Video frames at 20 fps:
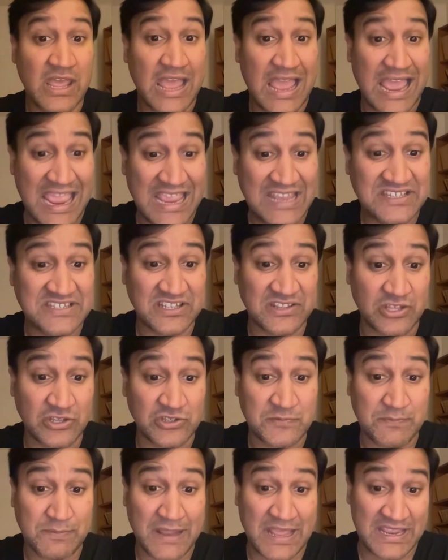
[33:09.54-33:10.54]
8 of
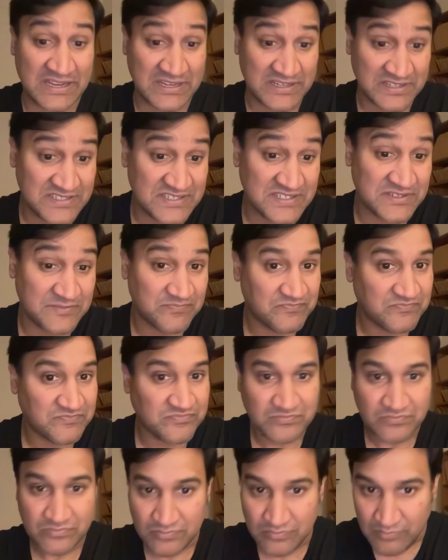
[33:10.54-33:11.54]
those players
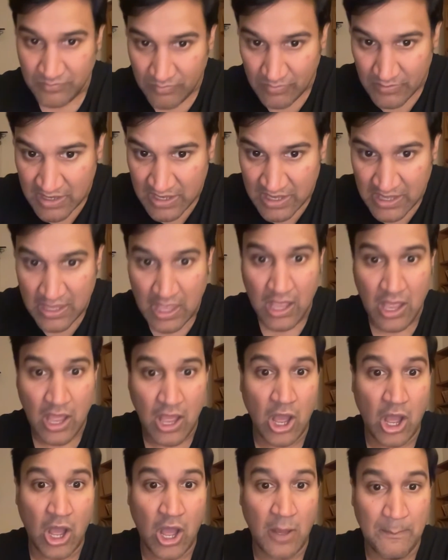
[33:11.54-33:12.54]

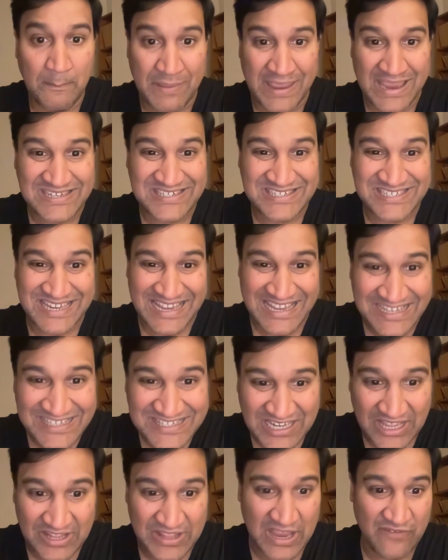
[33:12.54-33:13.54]
are based in
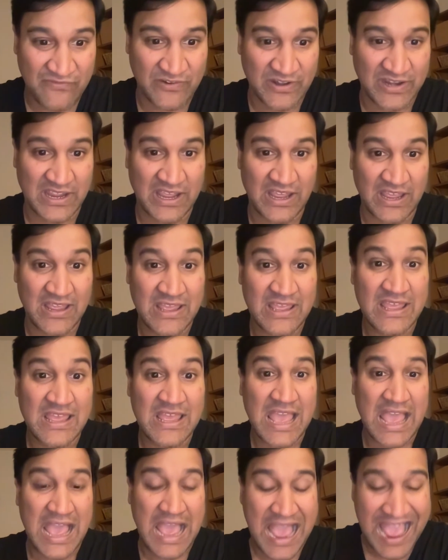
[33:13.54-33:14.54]
South Africa,
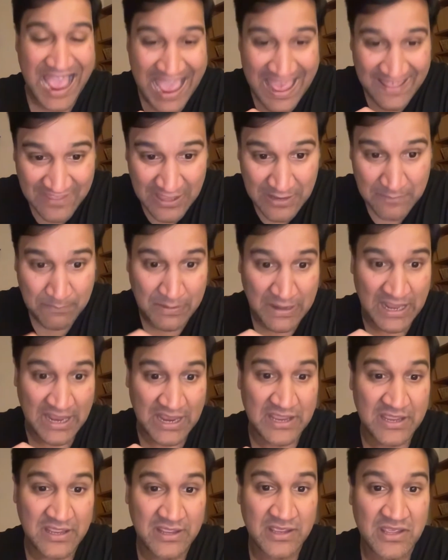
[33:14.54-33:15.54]
and they
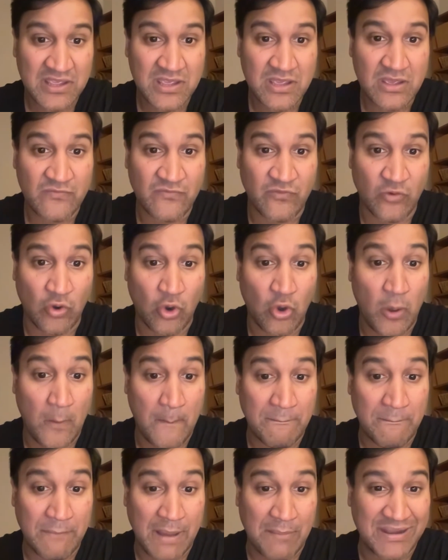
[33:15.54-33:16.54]
play for
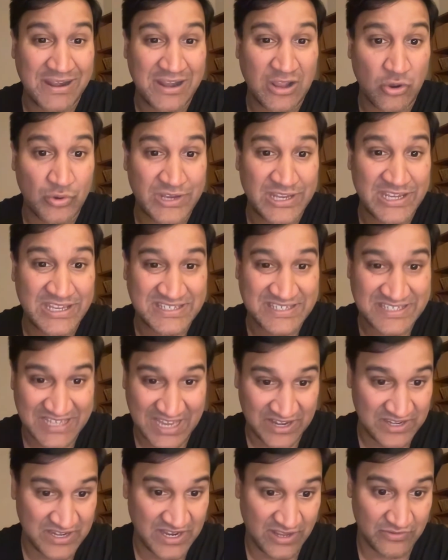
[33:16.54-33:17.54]
Mamelodi
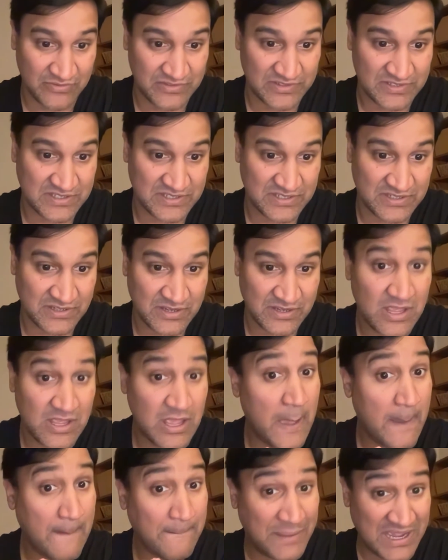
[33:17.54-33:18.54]
Sundowns.
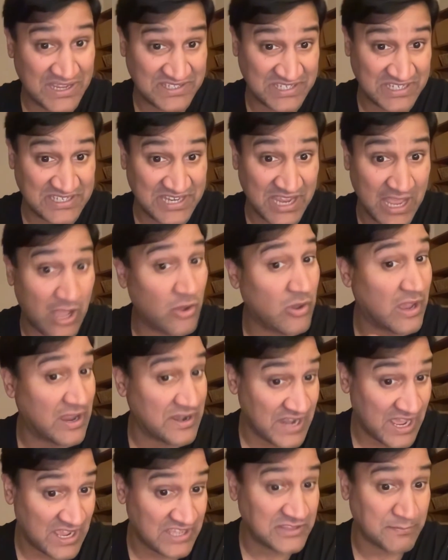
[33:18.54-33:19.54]
Percy Tau, a
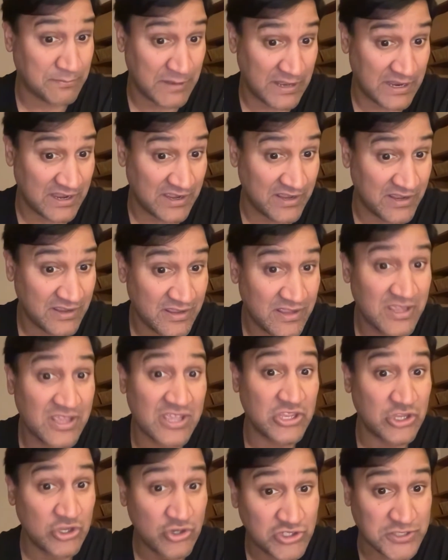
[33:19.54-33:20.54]
9th player,
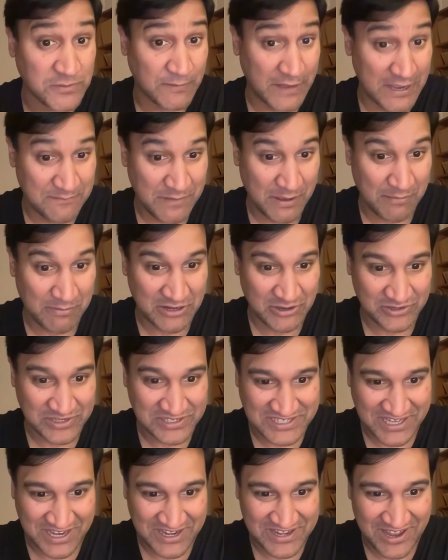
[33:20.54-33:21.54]
used to play Mamelodi
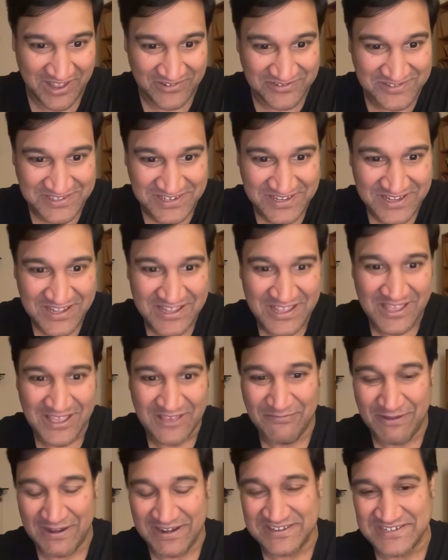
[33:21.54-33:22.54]
Sundowns,
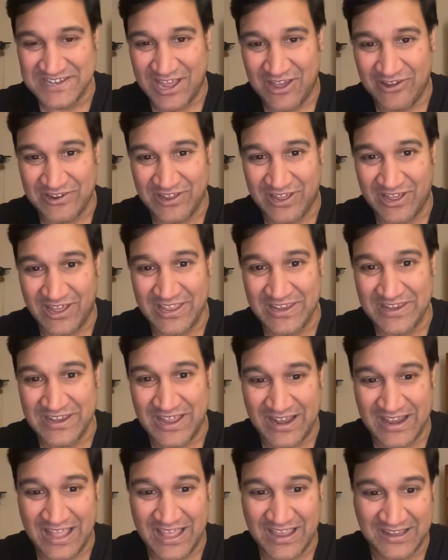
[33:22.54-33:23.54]
but is now in
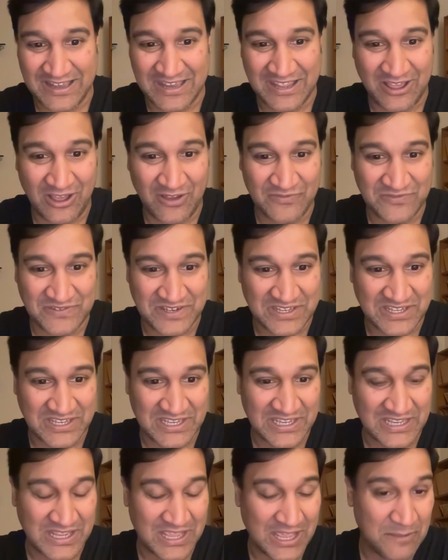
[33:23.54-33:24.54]
Al Ahly after
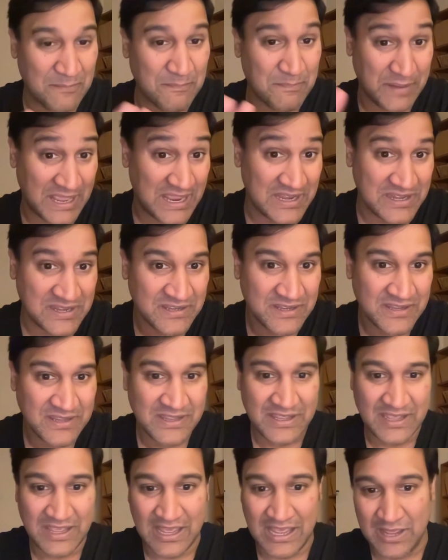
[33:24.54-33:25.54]
he played
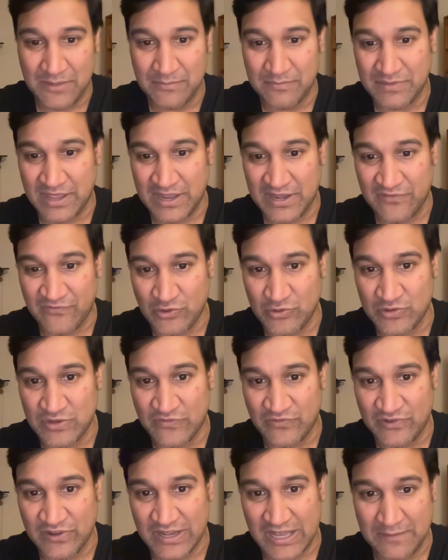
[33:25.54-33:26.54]
at a few
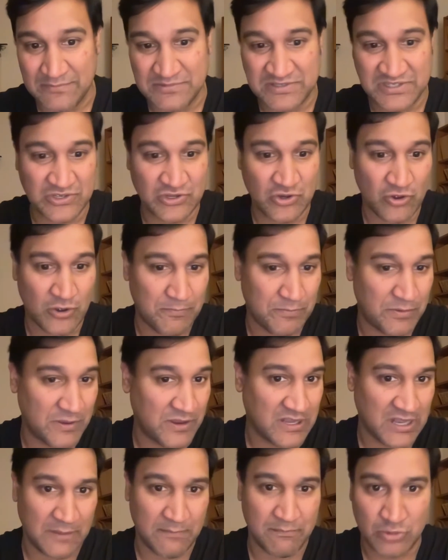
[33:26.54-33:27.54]
different clubs in
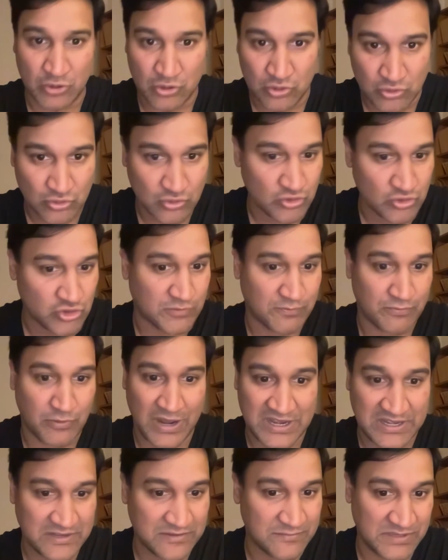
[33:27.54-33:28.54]
Europe, Club Brugge,
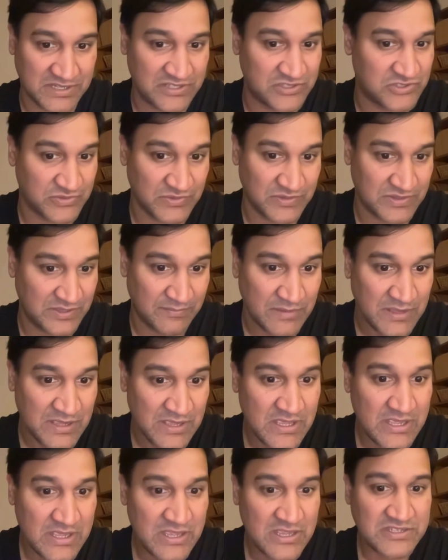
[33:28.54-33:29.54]
Brighton being 2 of them.
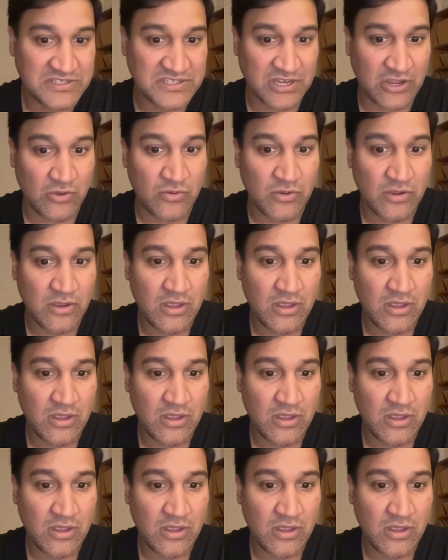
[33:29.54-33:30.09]
So,